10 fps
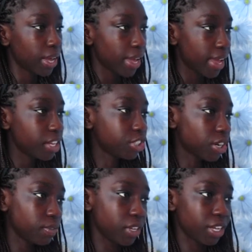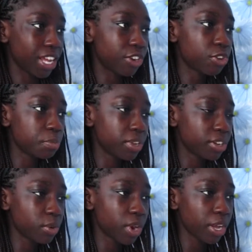HIV cannot be
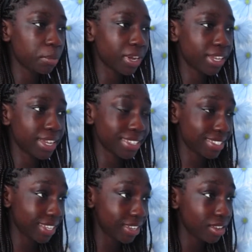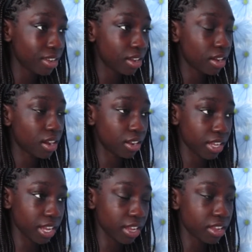acquired by kissing,
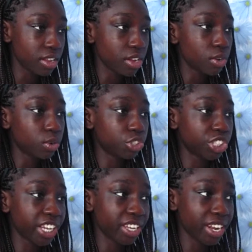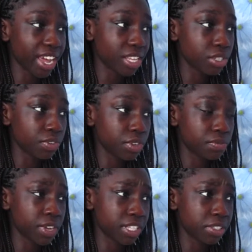hugging, or shaking hands with an
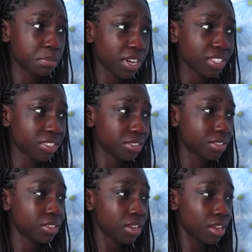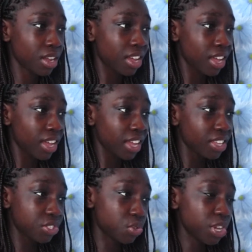infected person.
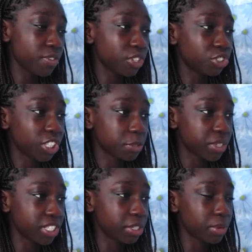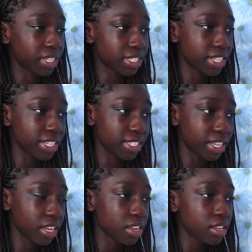It's not even transmitted by
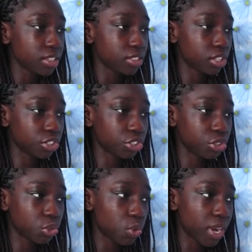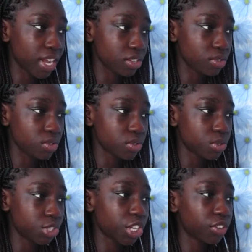sneezing, touching door handles,
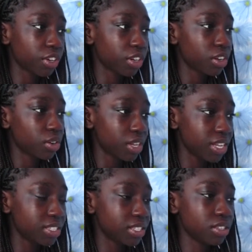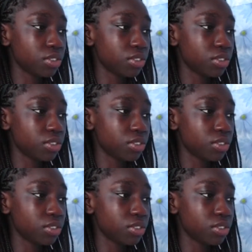or sharing eating